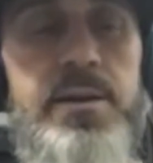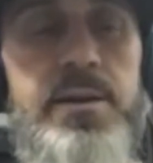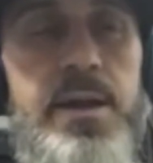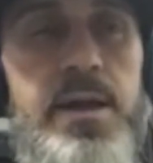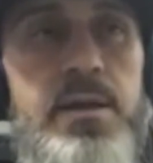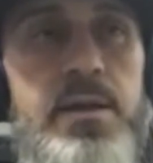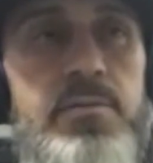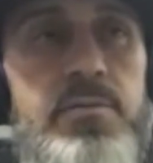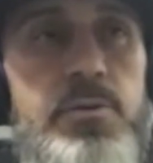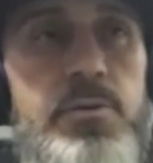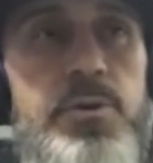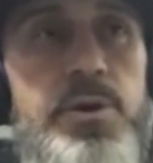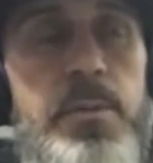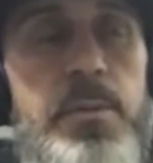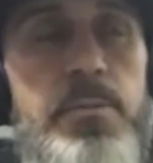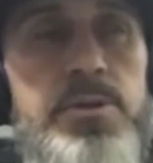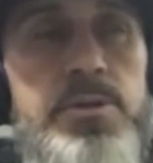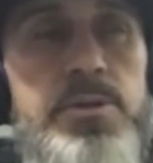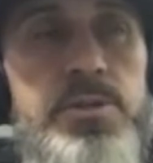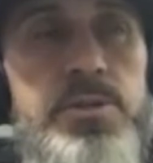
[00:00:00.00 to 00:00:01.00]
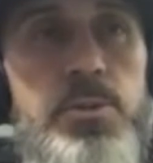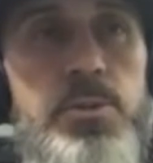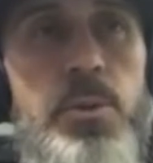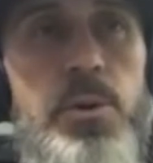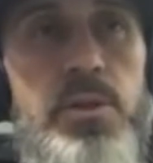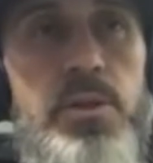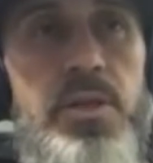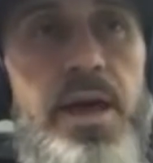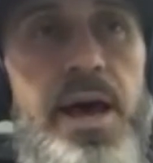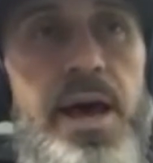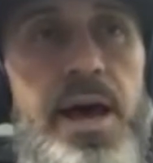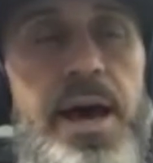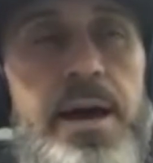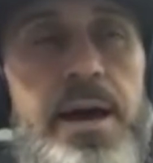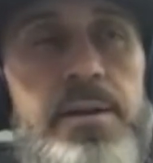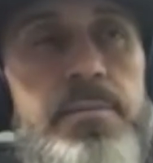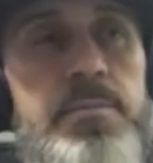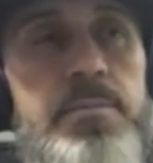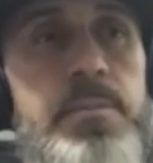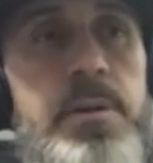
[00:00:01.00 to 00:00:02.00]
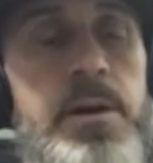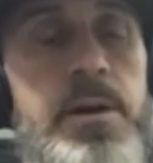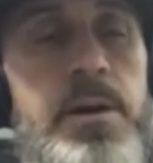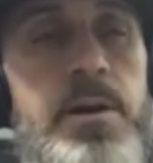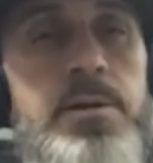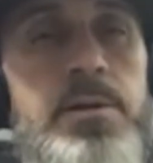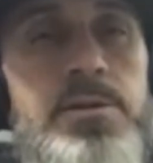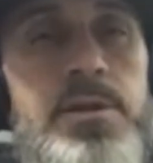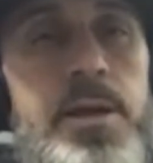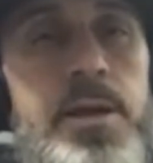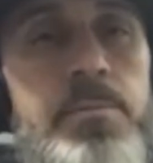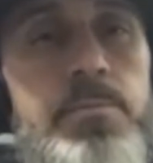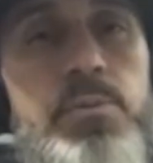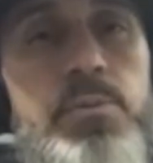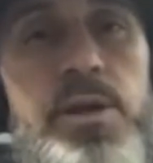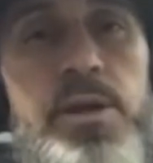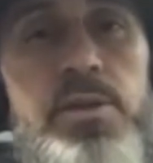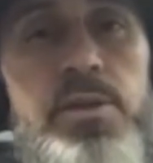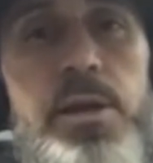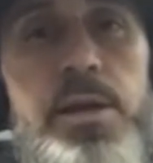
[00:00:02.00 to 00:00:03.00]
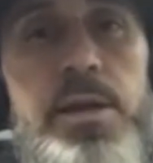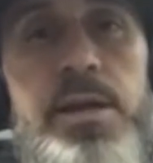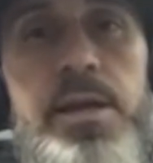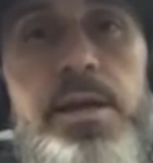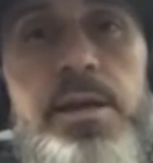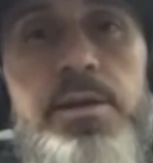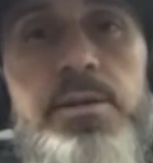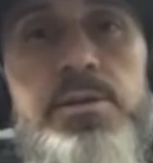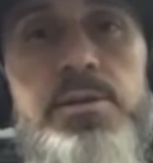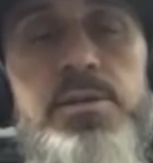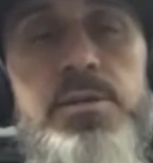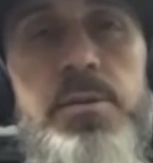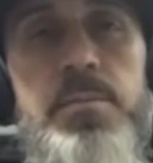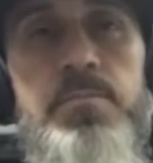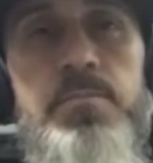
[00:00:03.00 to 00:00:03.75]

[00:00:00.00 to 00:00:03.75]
And if you can restore that, so like breathing is